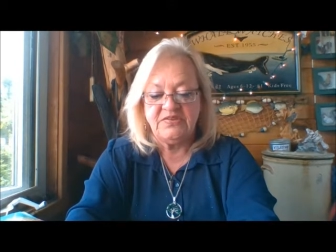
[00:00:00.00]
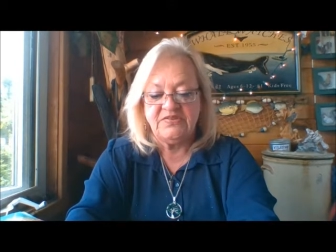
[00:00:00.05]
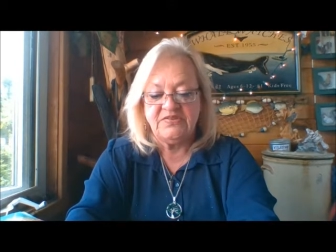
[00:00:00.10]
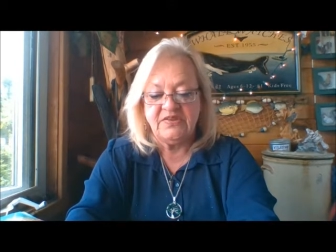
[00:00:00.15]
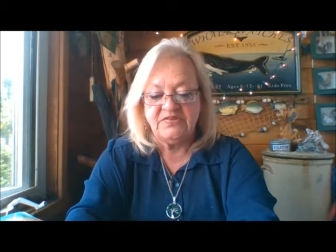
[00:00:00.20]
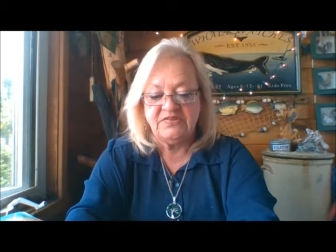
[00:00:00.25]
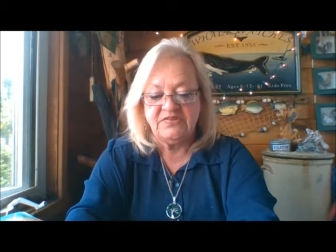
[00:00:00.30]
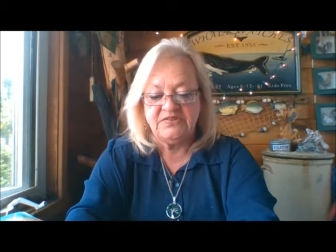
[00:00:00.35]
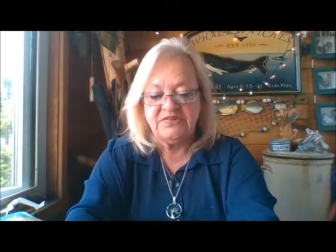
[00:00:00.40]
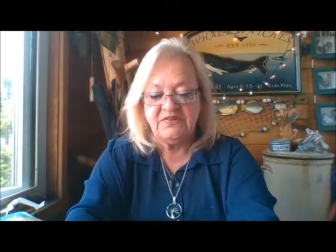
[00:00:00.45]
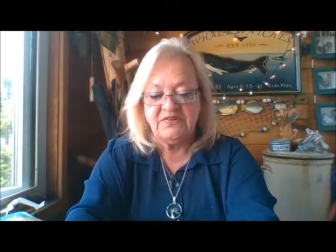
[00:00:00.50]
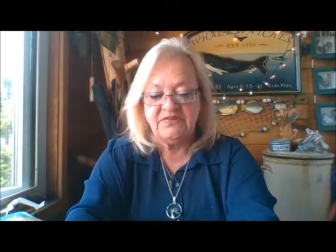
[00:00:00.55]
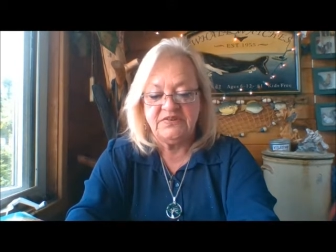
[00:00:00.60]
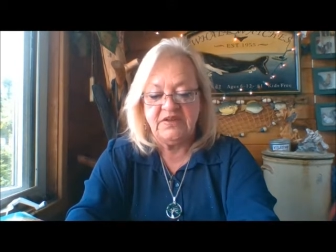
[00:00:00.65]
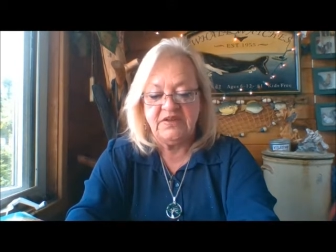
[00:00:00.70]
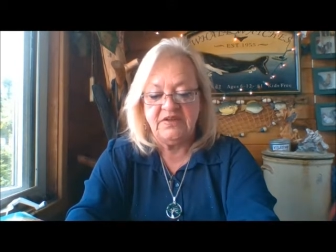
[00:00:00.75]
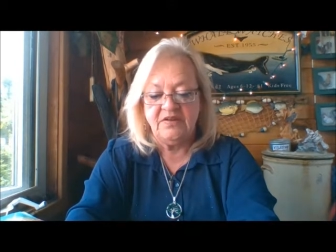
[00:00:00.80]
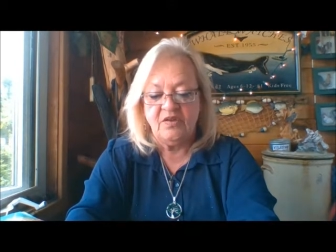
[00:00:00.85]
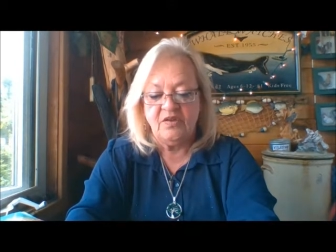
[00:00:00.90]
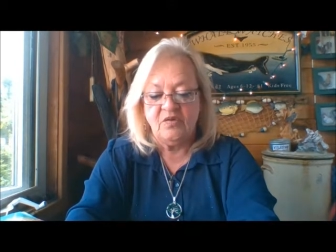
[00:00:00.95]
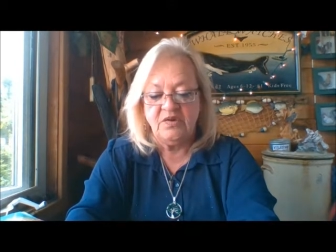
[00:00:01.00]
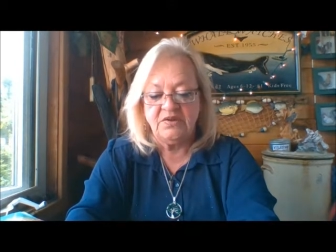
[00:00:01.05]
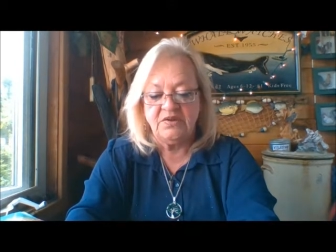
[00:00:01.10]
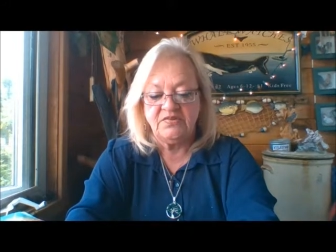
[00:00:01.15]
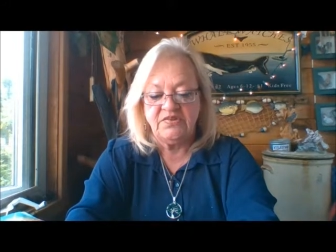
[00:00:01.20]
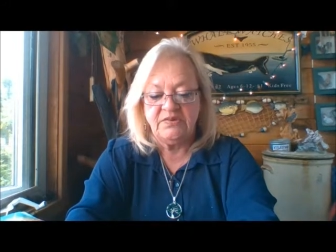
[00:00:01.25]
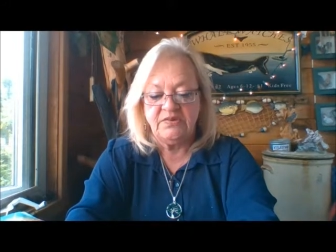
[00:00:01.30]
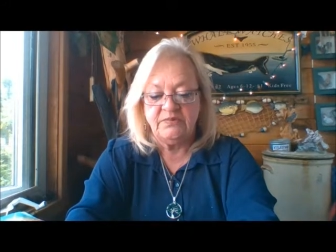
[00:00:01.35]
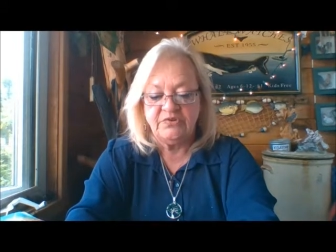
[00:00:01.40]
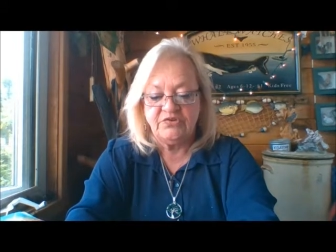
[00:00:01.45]
sensitivity,
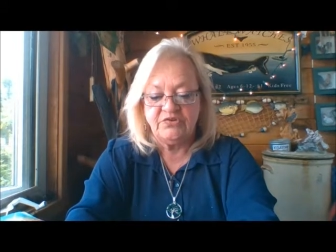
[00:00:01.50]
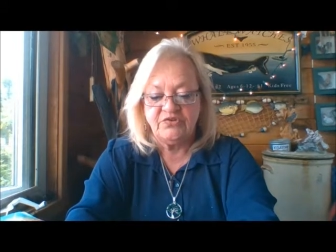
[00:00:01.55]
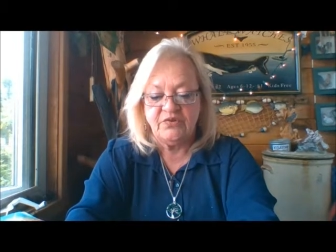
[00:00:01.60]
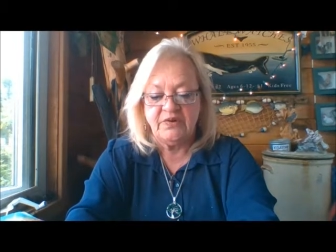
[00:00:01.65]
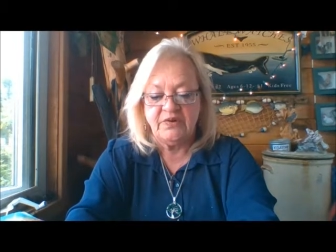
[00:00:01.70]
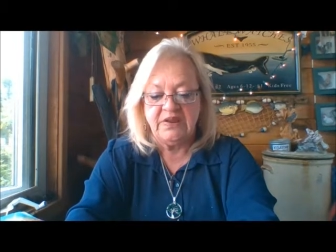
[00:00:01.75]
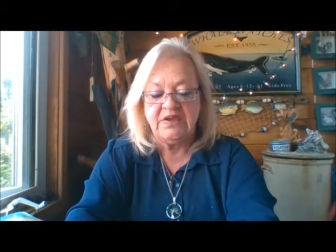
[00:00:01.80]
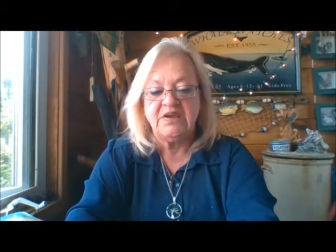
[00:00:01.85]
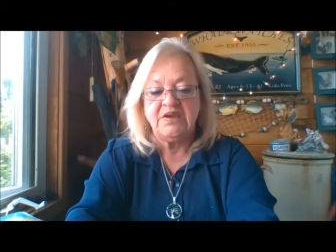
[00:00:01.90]
loyalty, maturity,